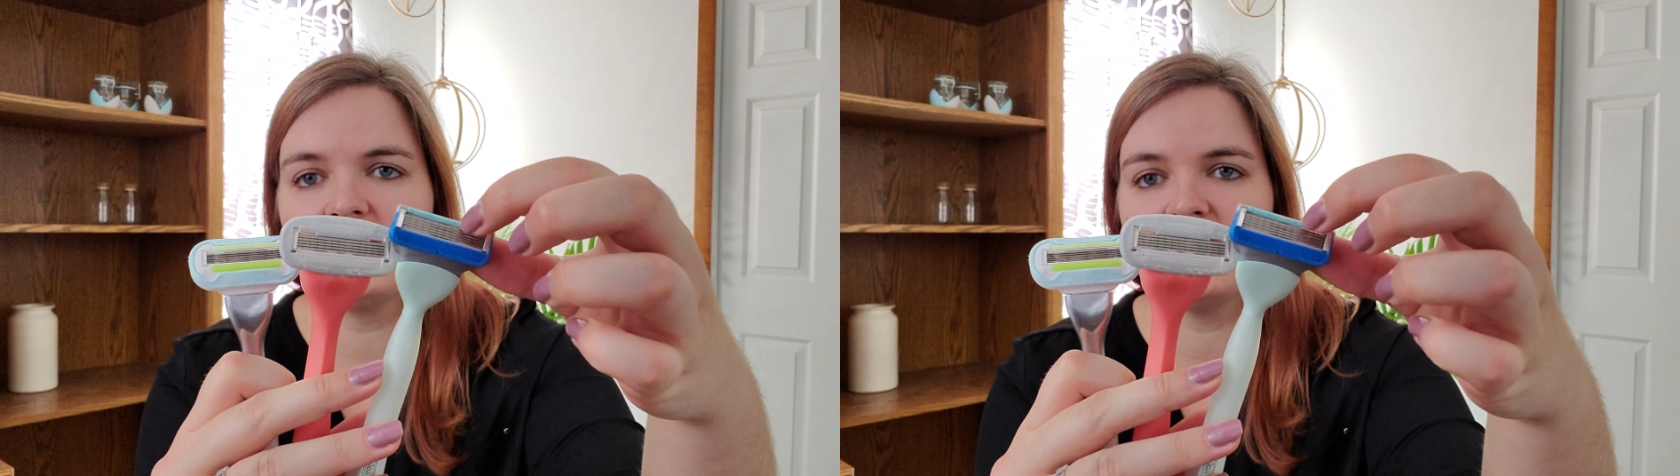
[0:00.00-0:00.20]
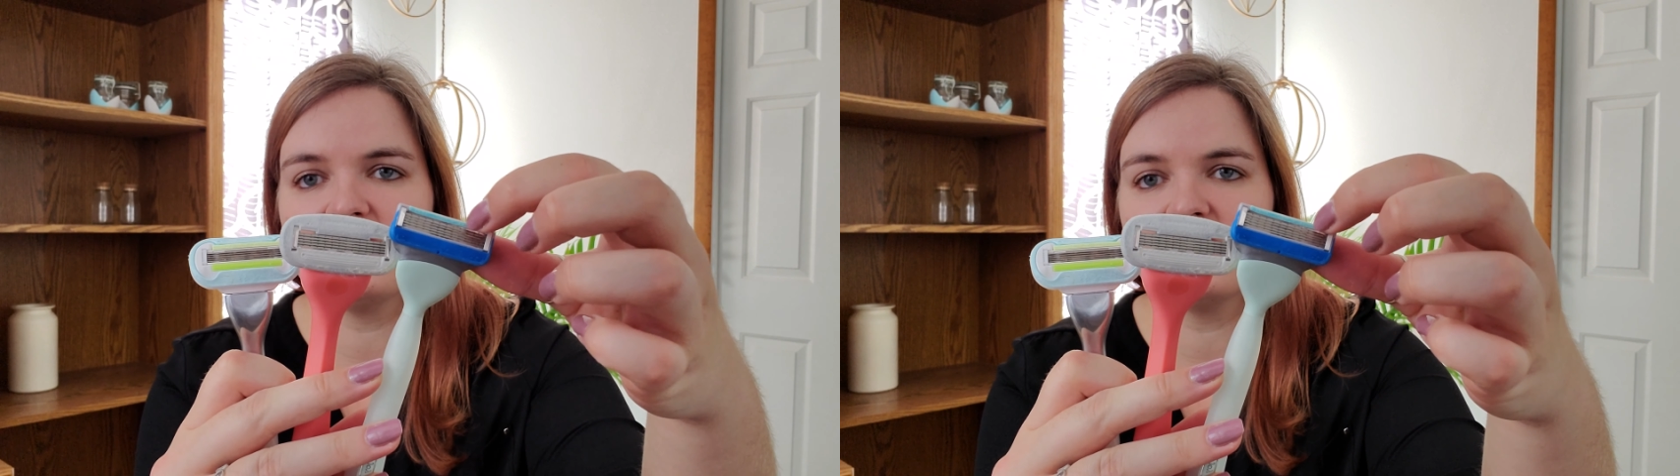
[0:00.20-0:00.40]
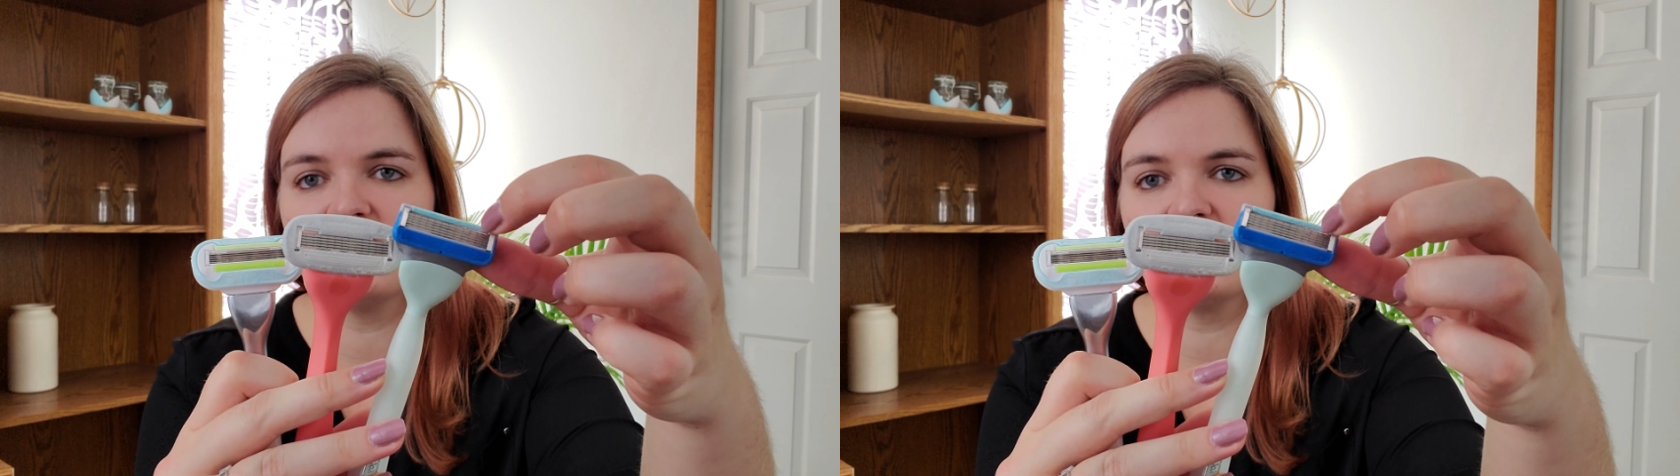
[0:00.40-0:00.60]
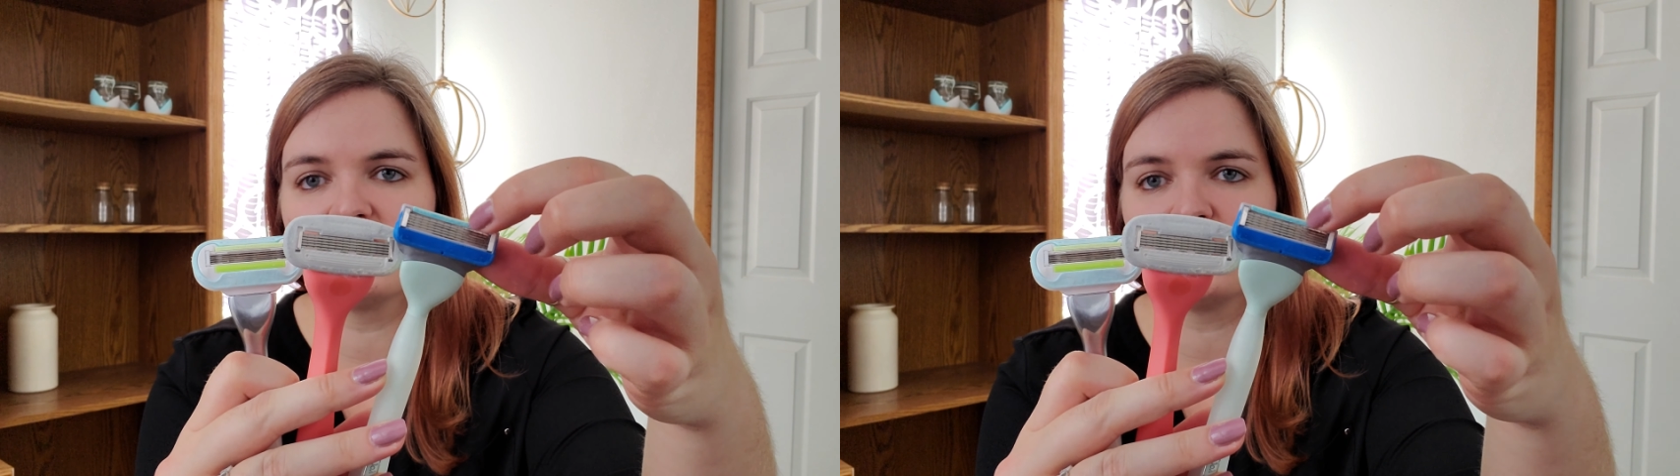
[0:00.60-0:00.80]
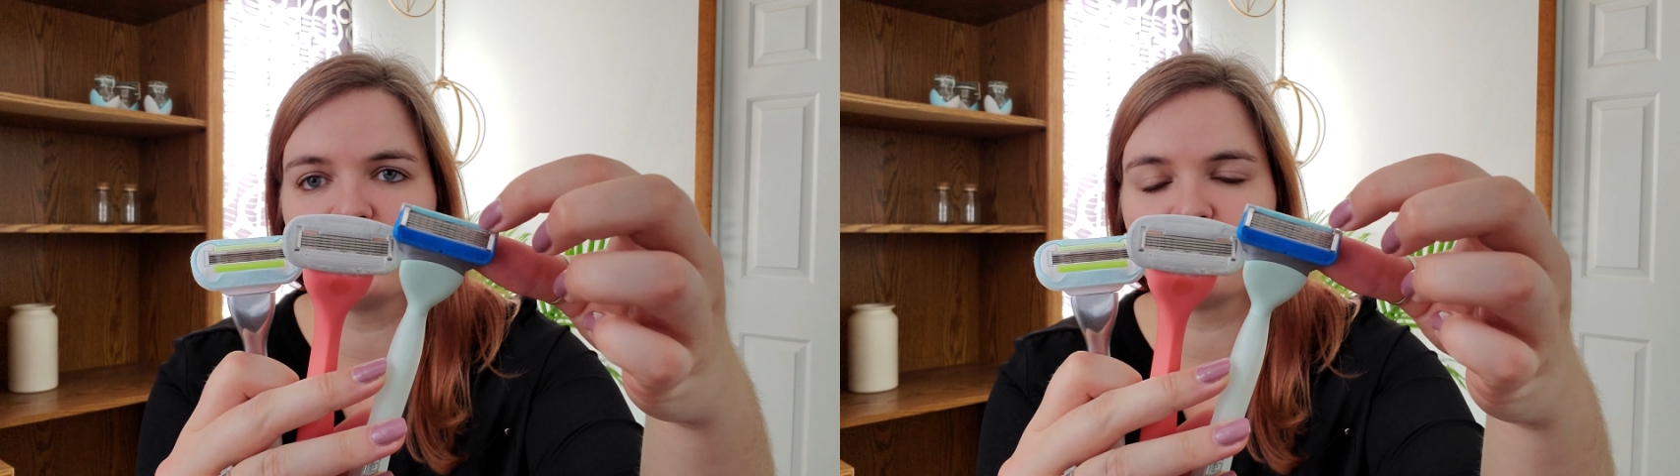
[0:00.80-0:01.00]
is this
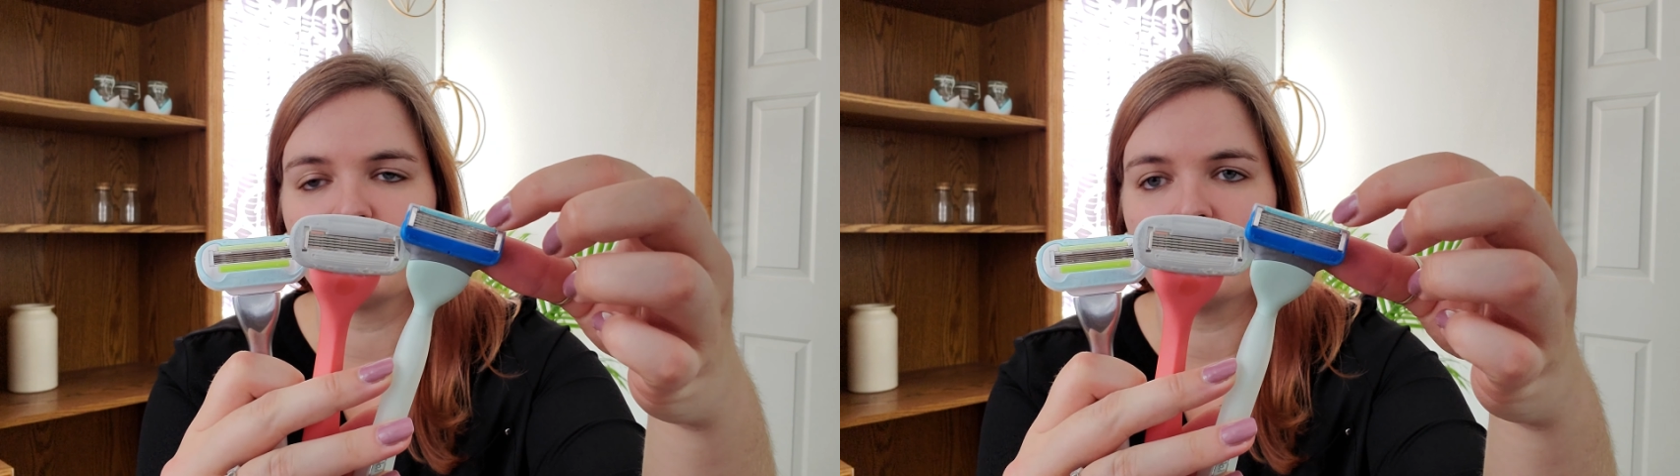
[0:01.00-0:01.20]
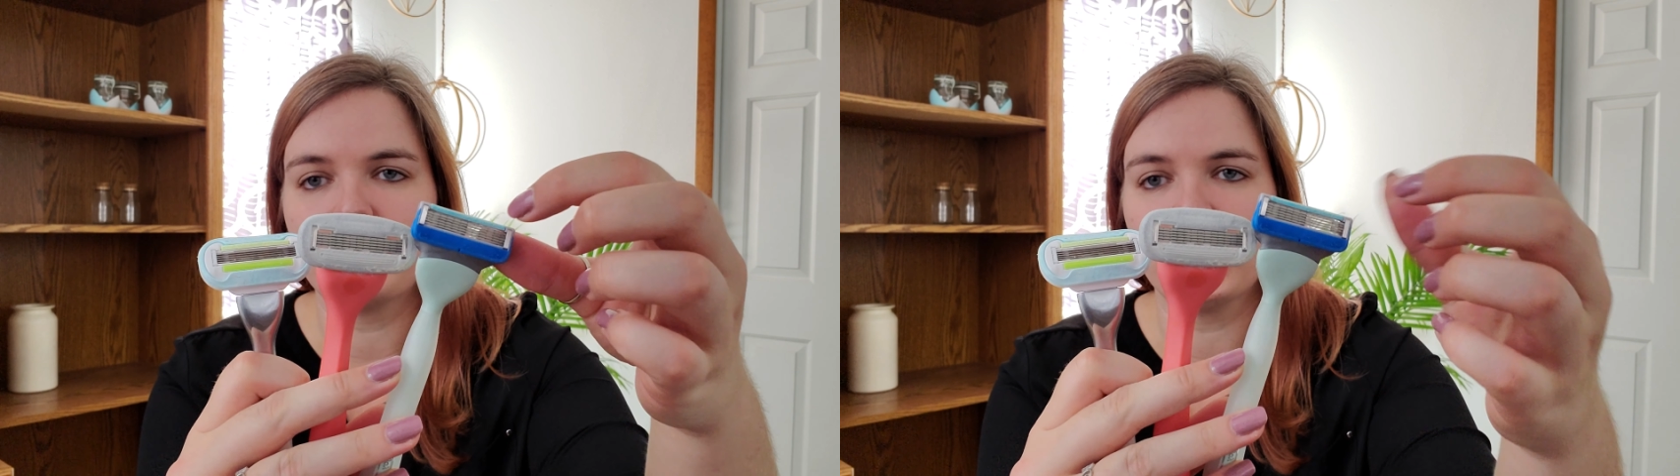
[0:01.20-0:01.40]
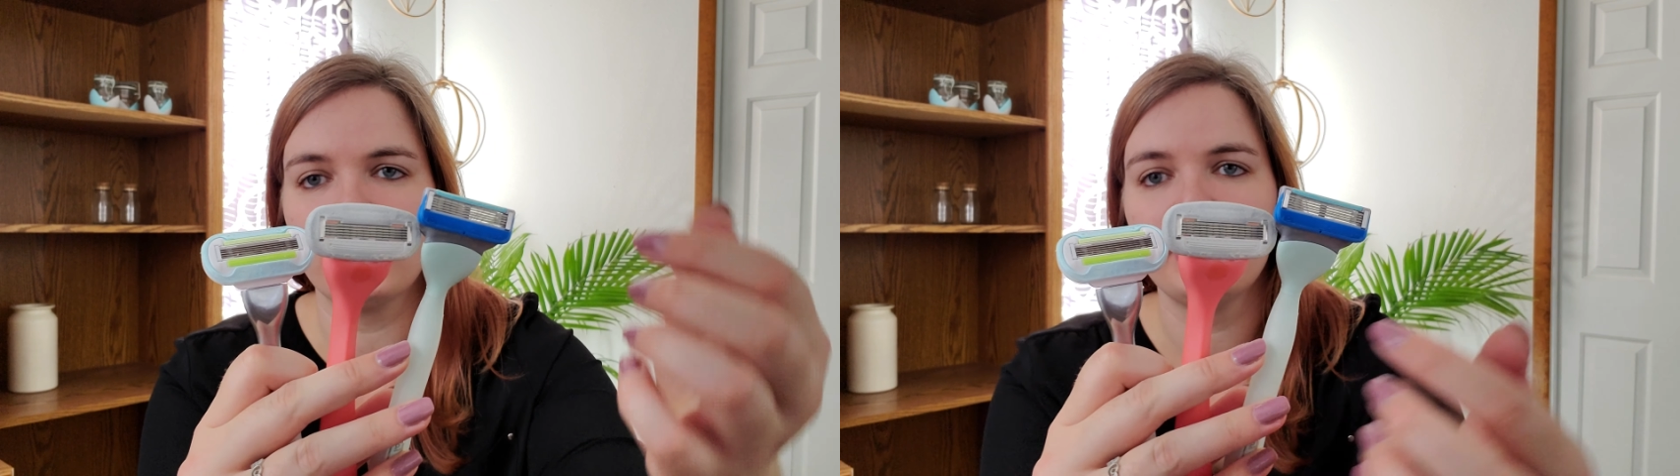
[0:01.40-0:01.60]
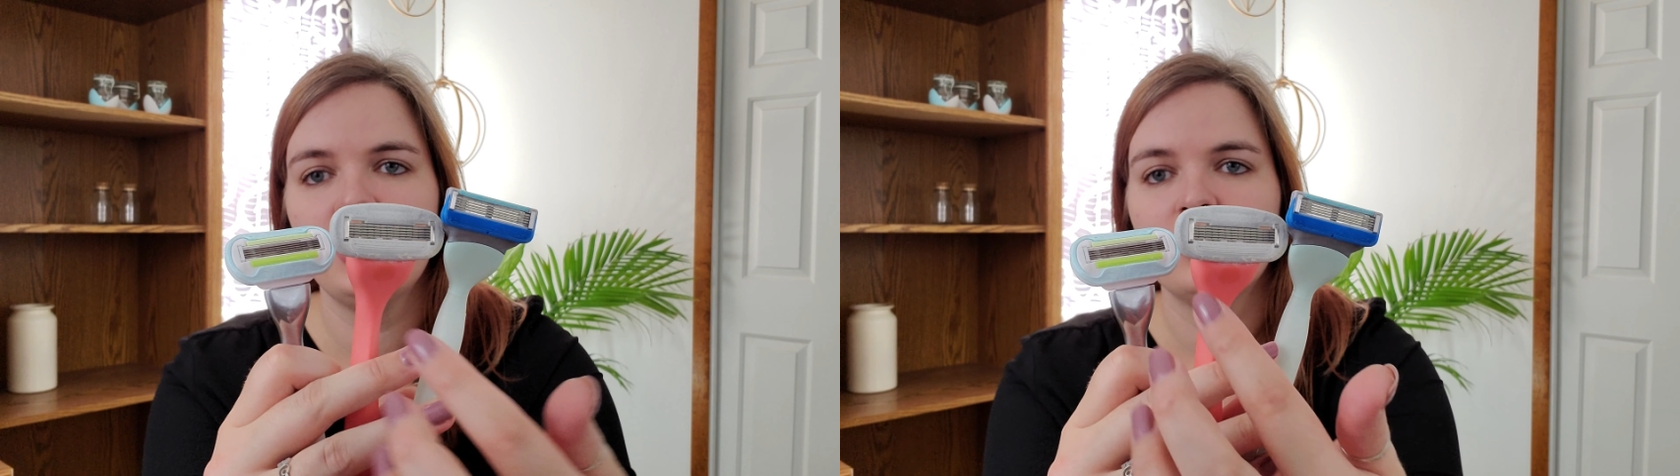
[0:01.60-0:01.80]
little strip up here,